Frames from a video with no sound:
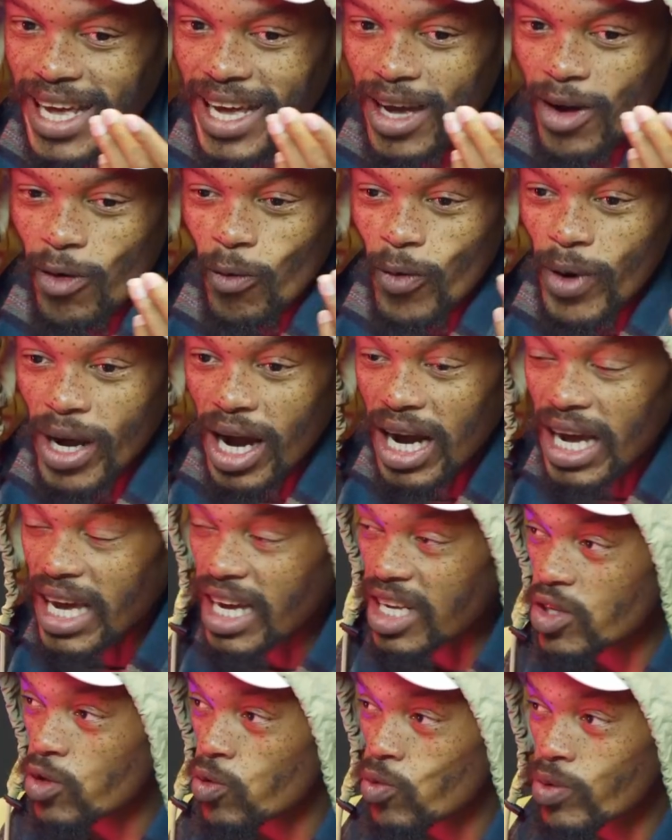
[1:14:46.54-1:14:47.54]
we are
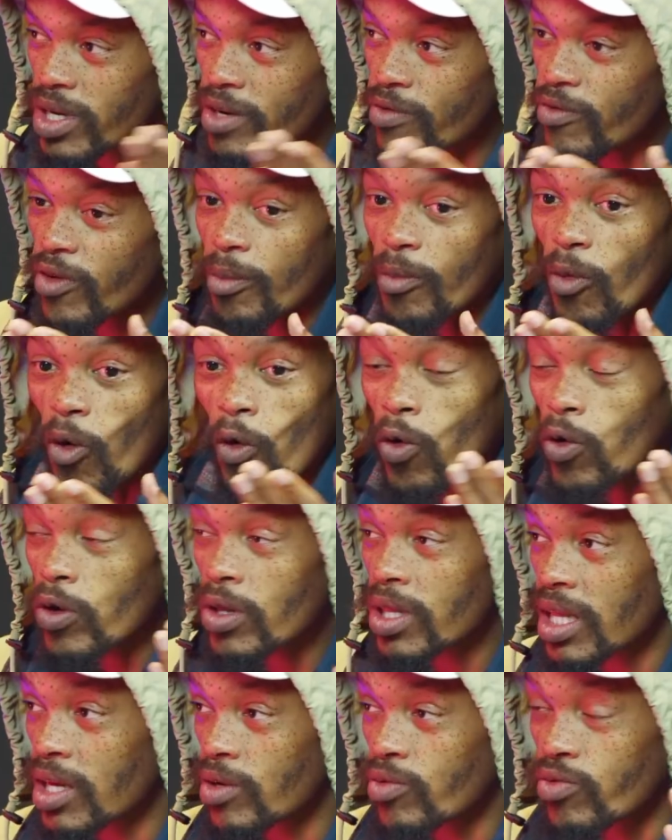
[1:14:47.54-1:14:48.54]
excluded from all
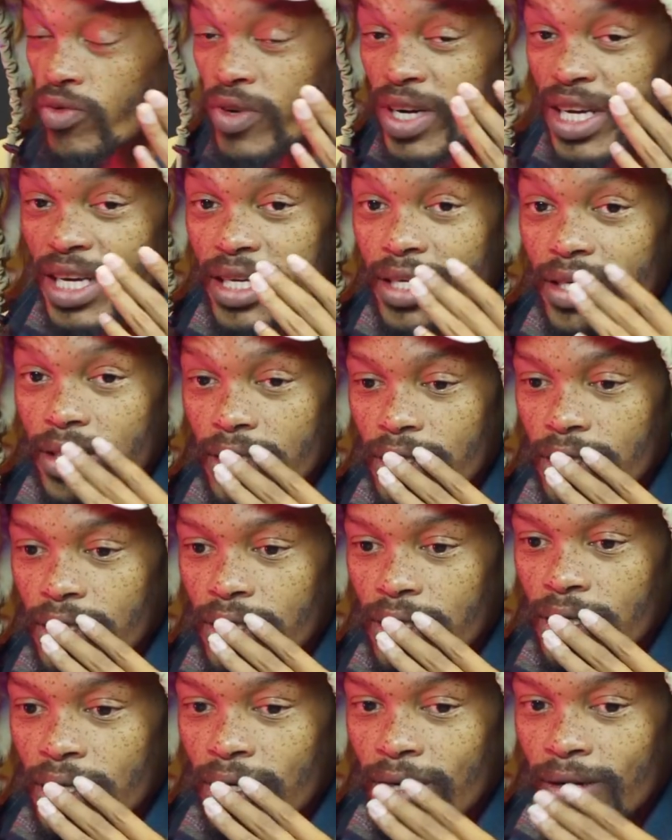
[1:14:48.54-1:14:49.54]
the real
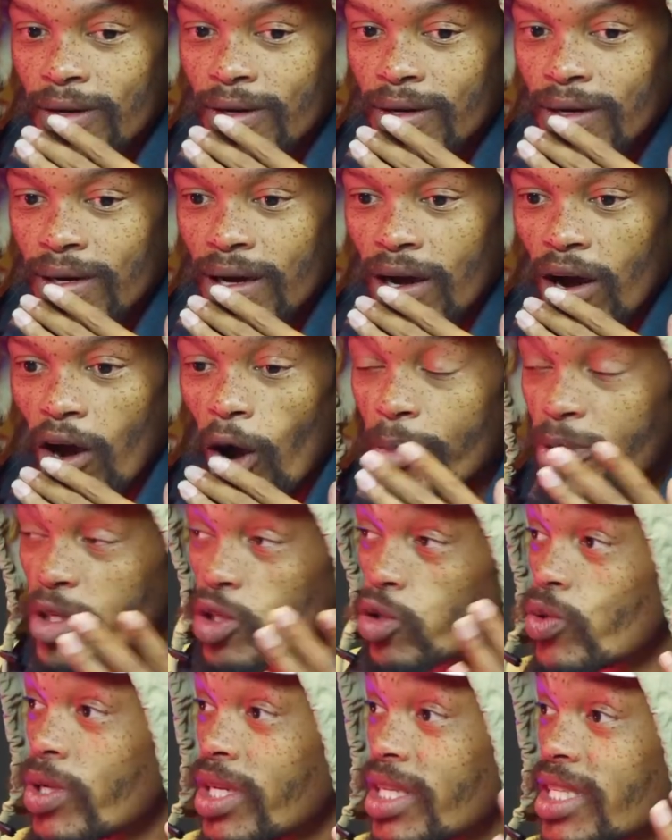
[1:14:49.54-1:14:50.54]

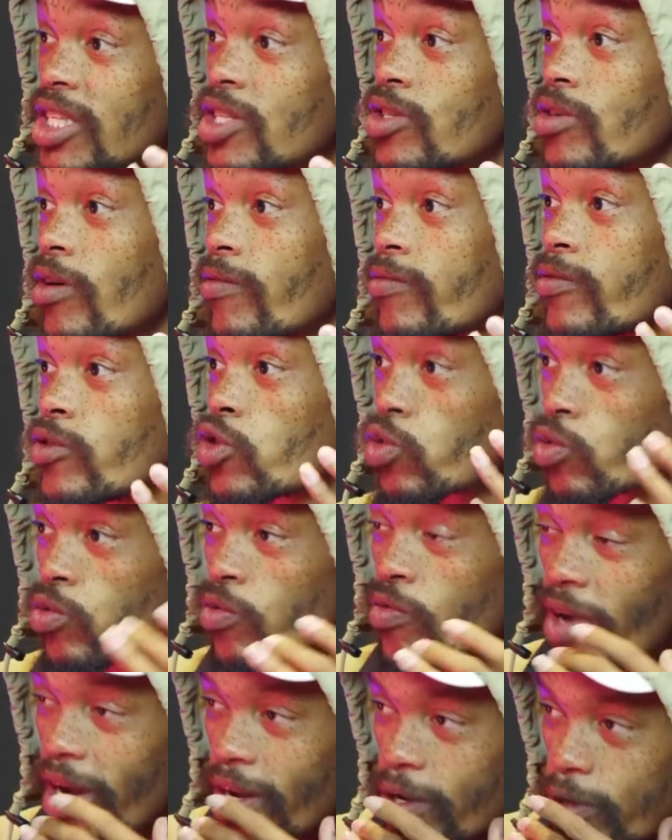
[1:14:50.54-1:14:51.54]
opportunities of true
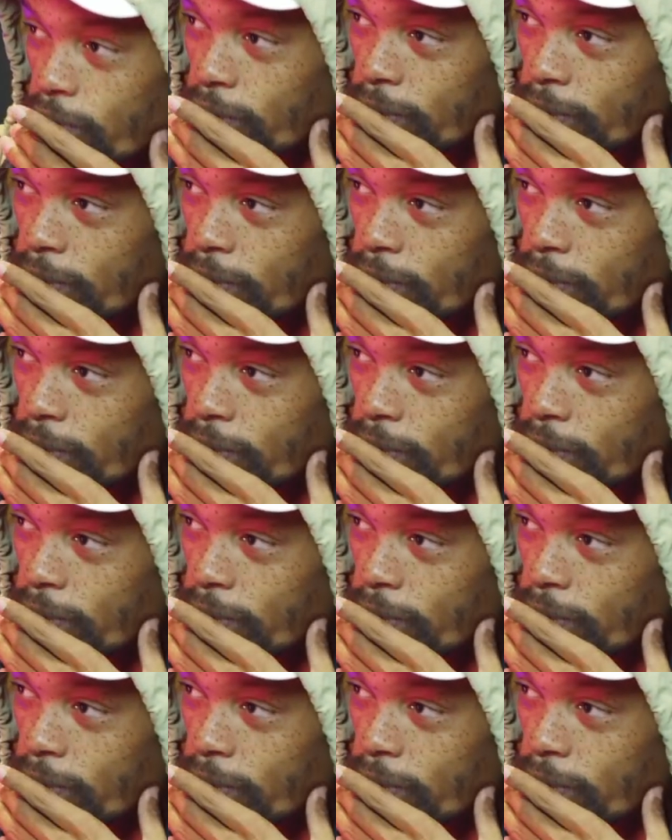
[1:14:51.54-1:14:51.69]
value